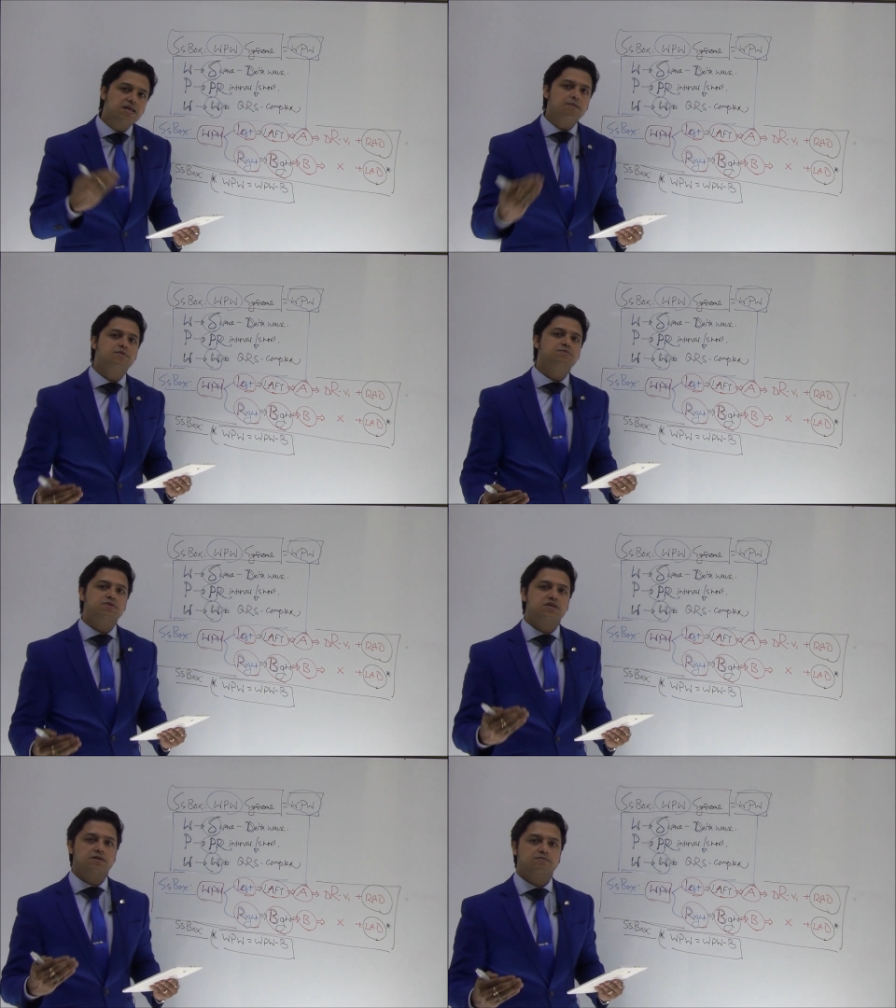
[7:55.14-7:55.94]

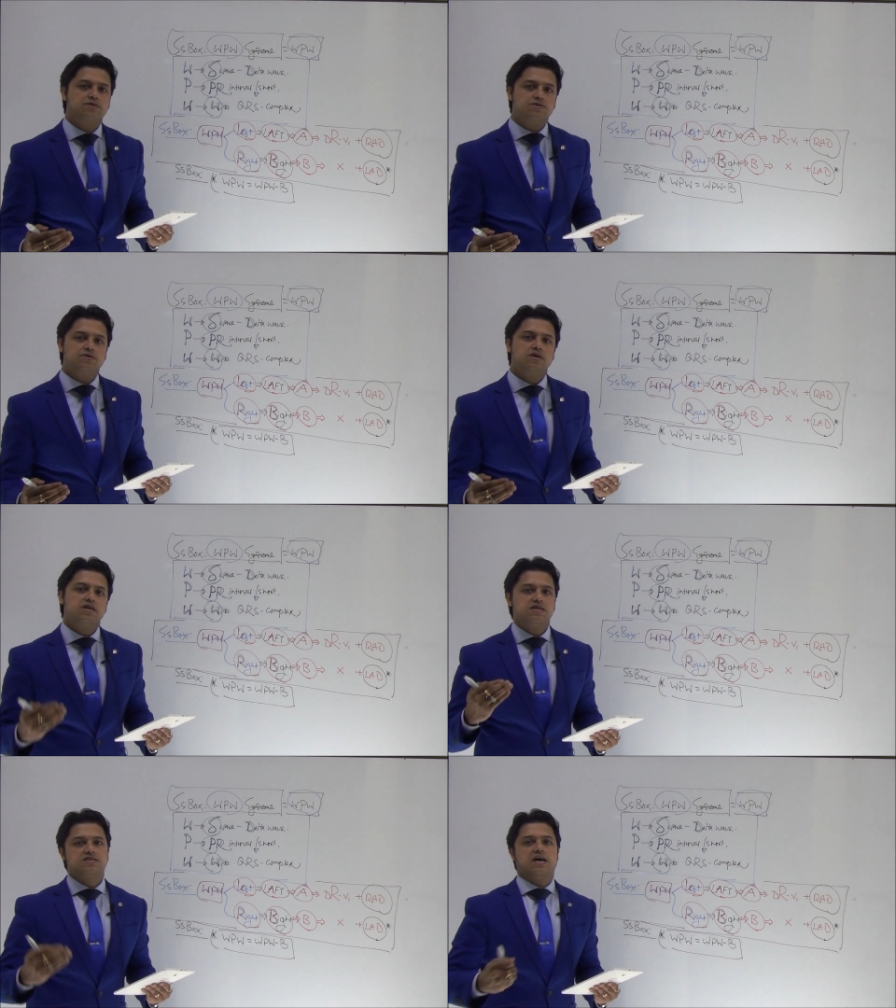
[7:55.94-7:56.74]
WPW
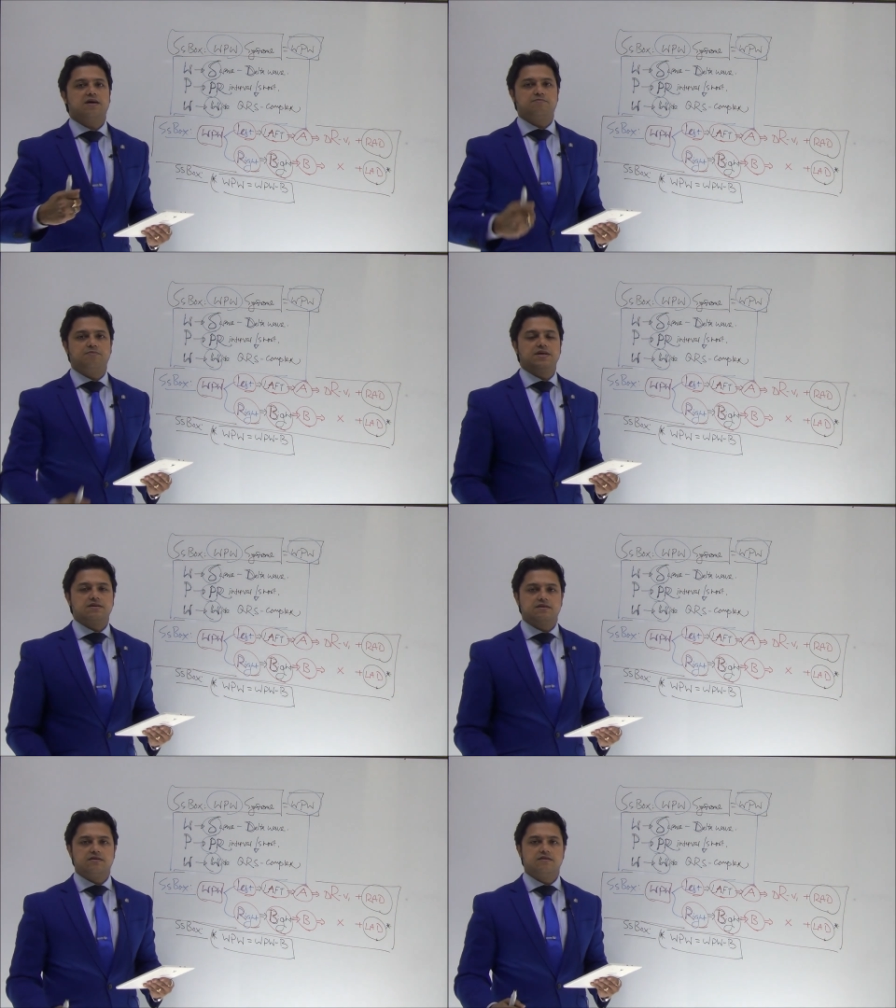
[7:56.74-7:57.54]
type
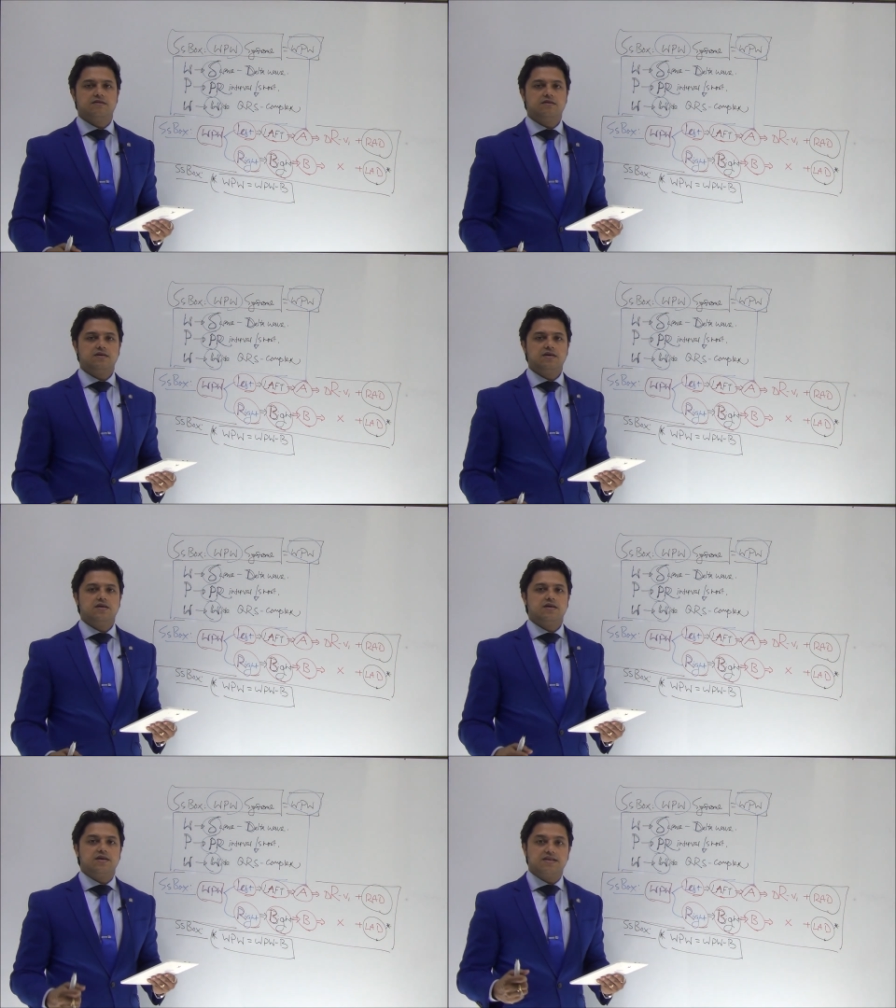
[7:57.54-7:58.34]
B.
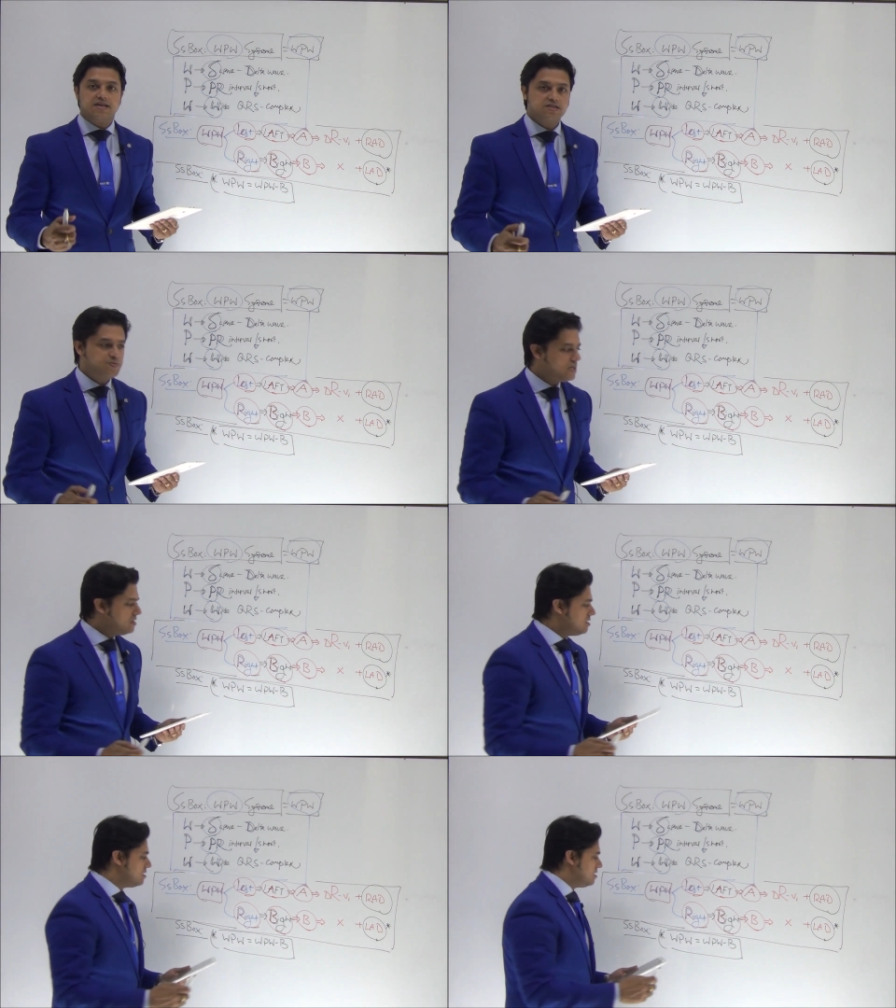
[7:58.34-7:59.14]
It does
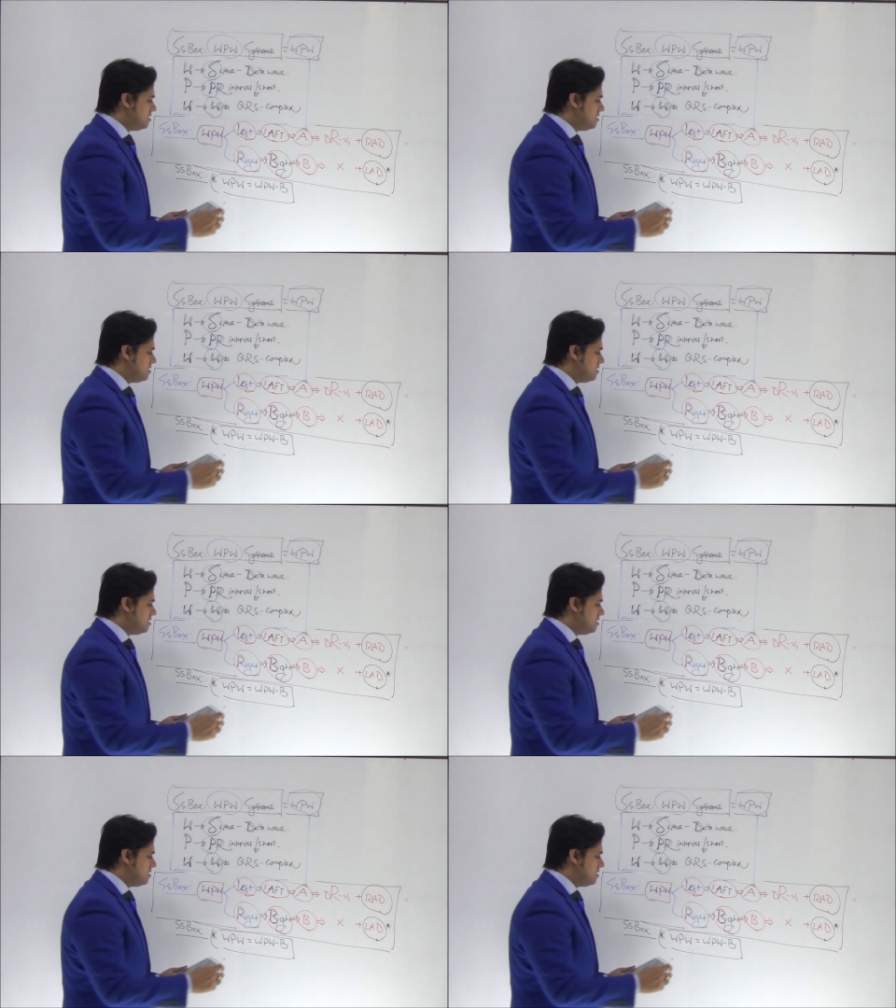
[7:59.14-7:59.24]
mean